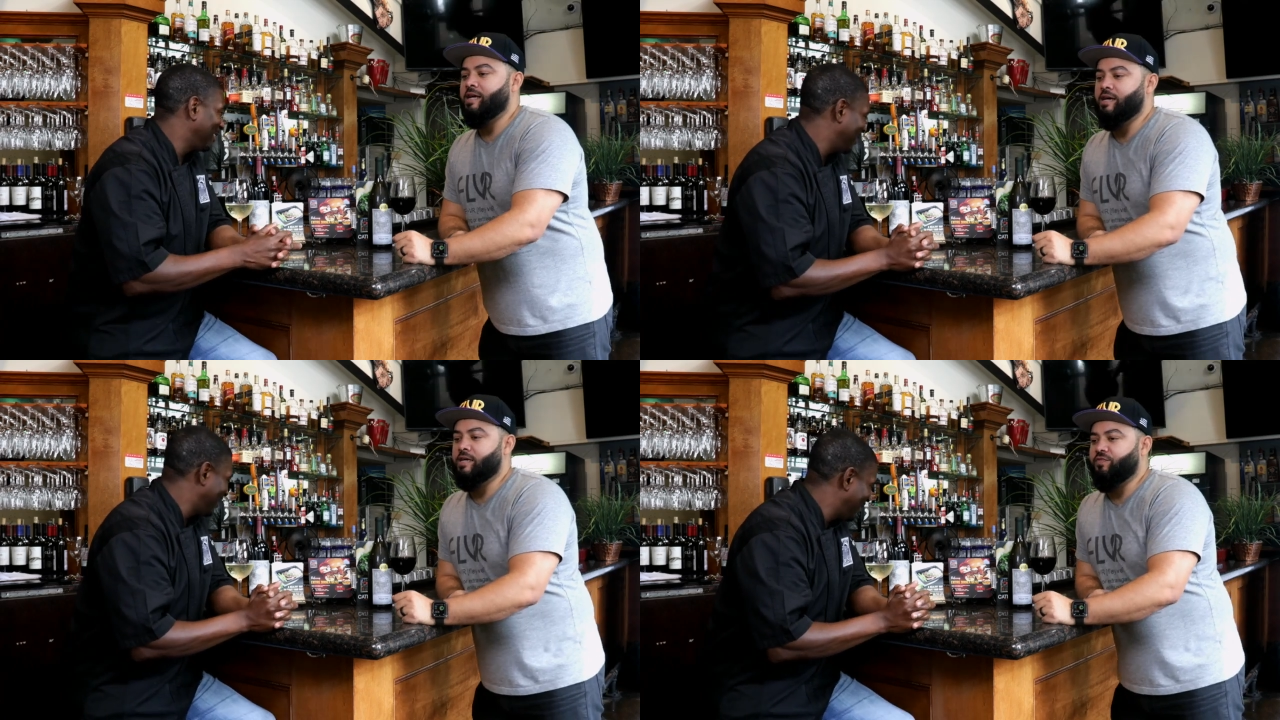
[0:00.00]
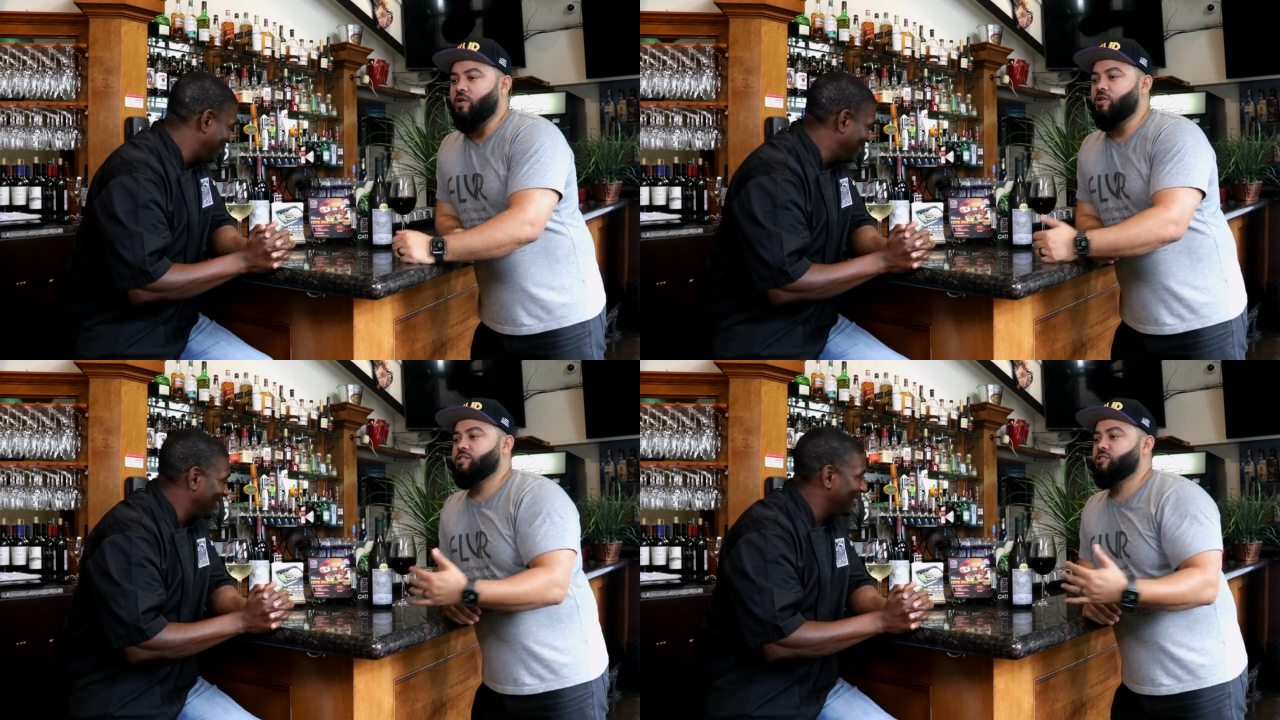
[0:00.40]
Speaker 1: uh, as
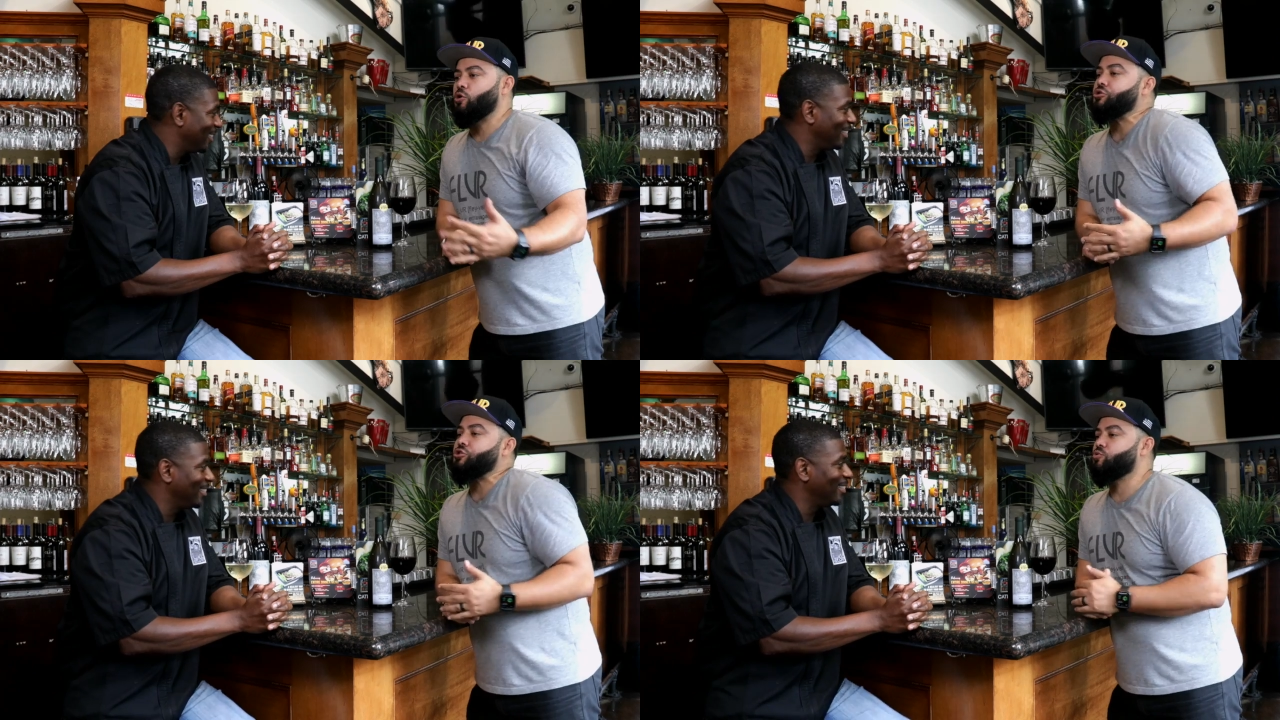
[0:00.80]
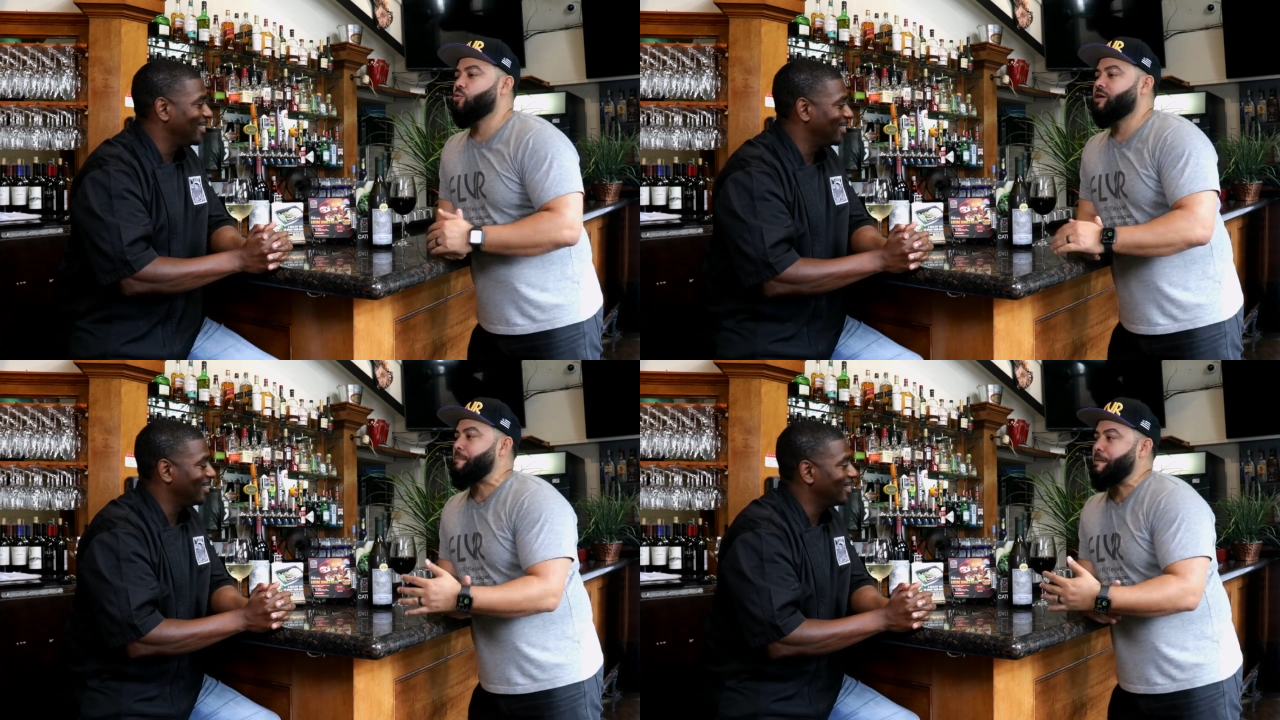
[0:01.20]
far as socials, where
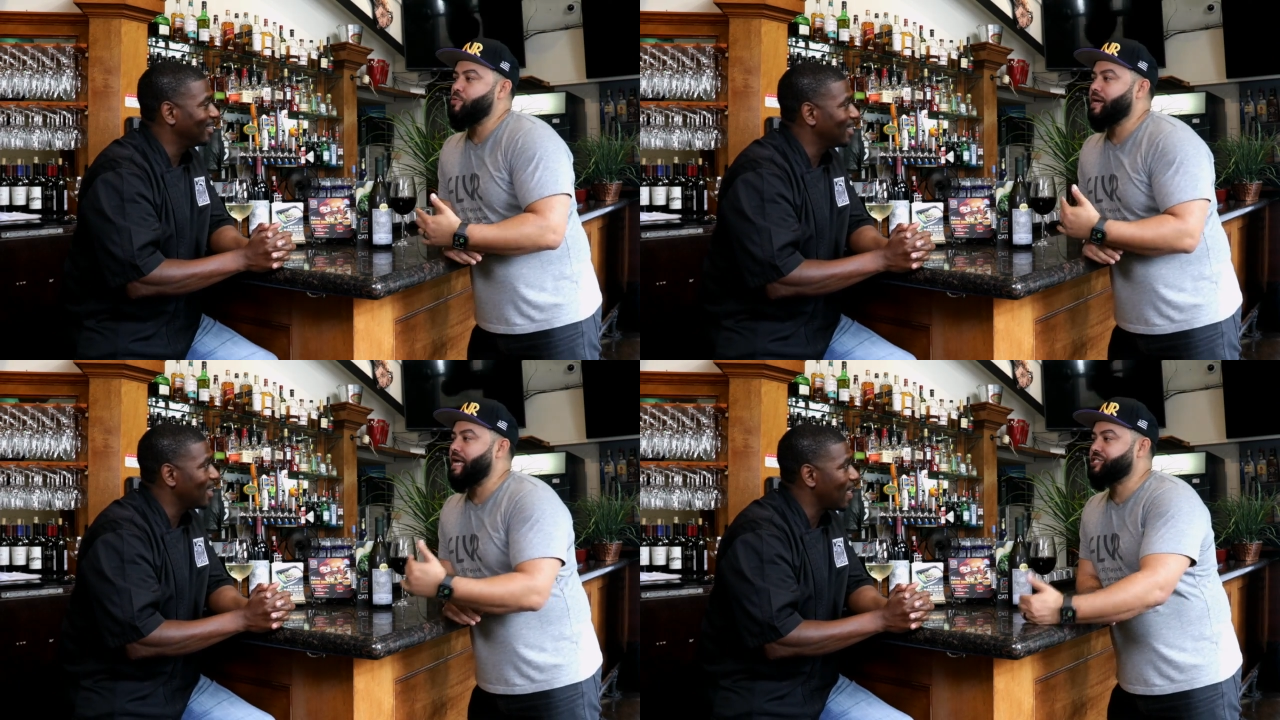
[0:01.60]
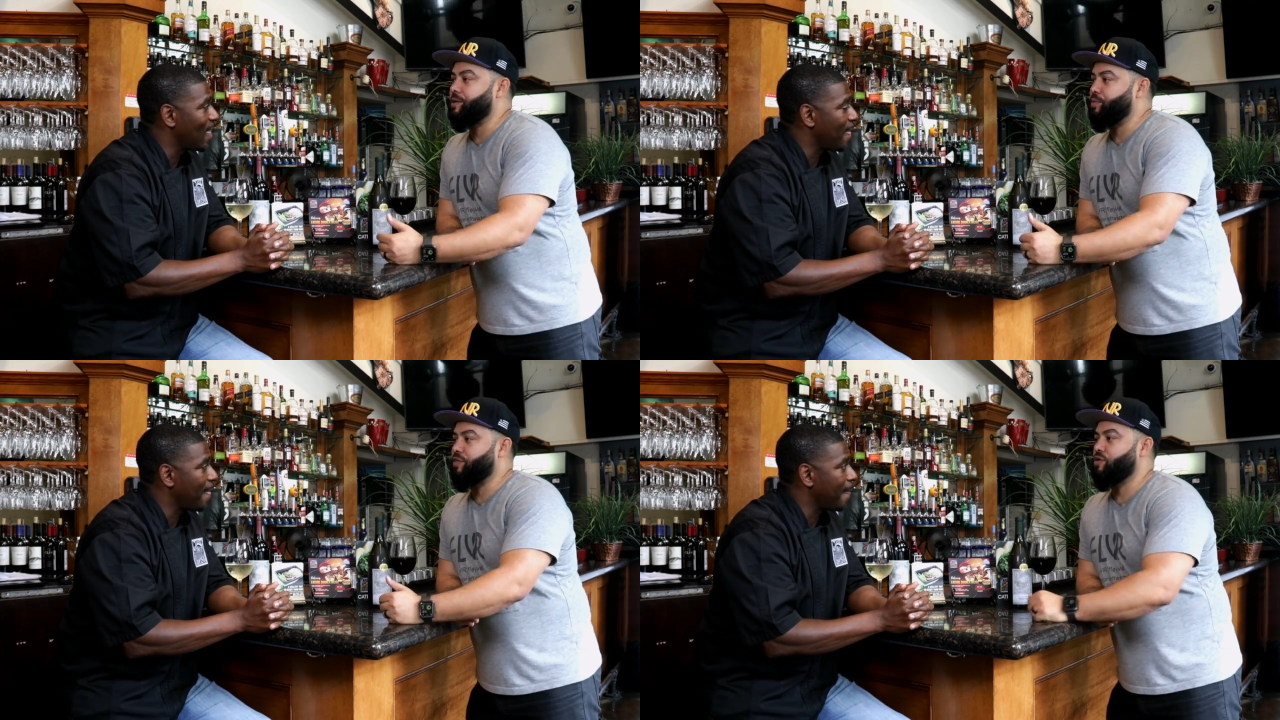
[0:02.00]
can people catch
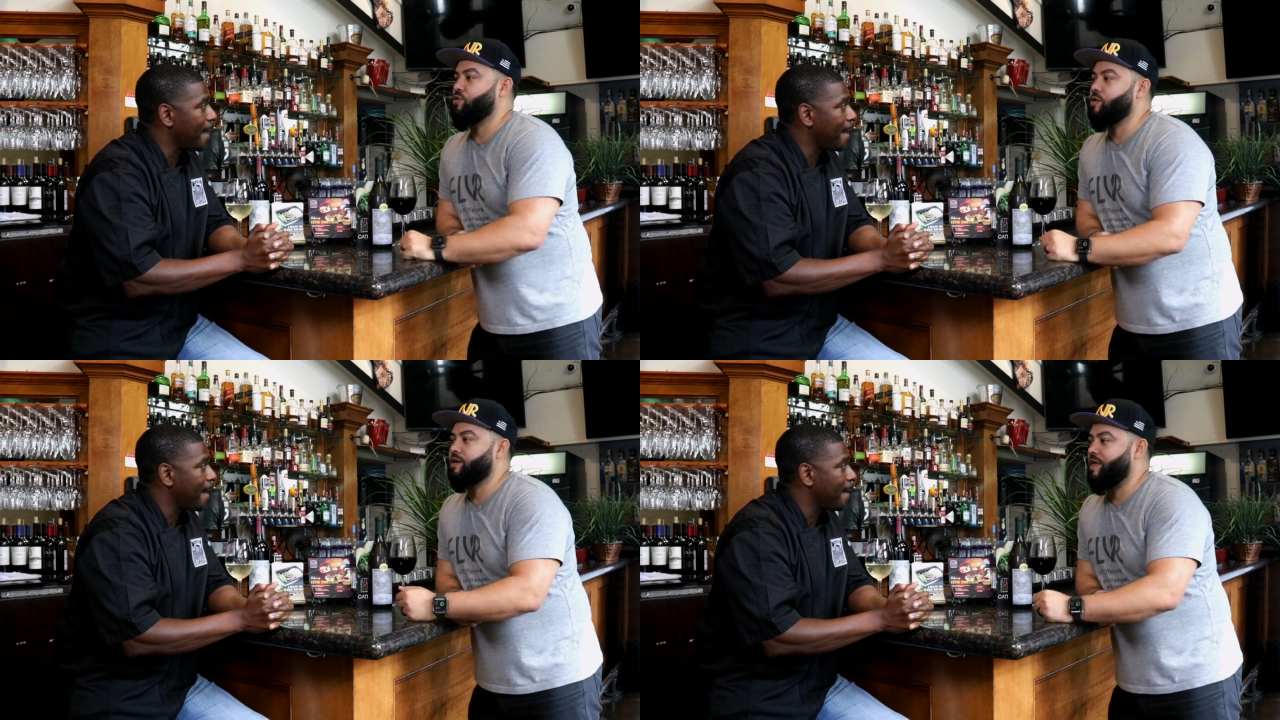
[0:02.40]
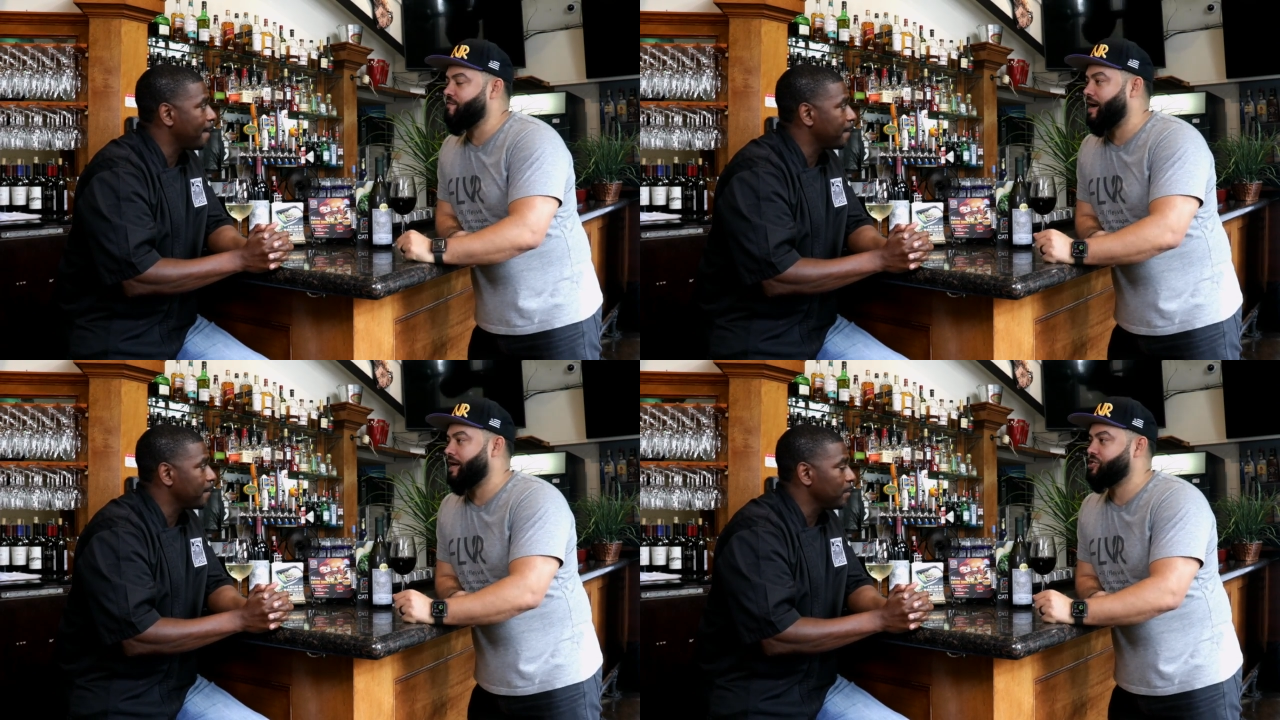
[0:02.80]
up with you? Where can they
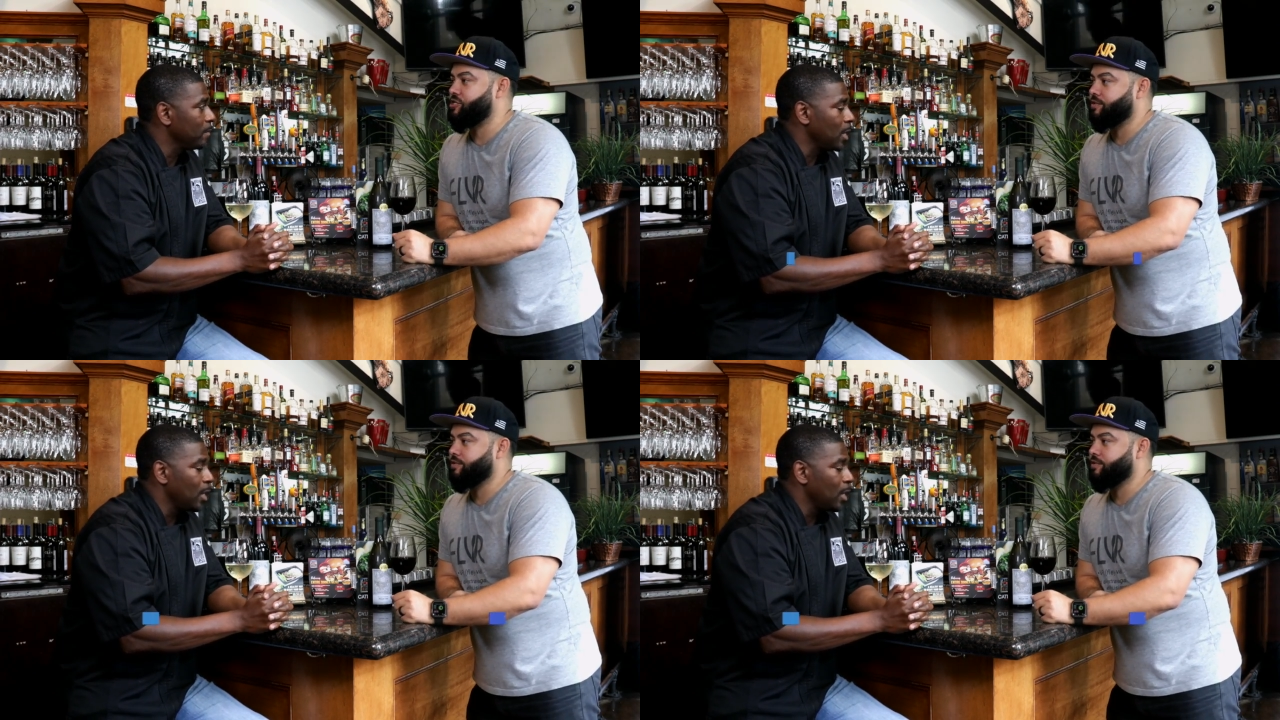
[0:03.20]
find you?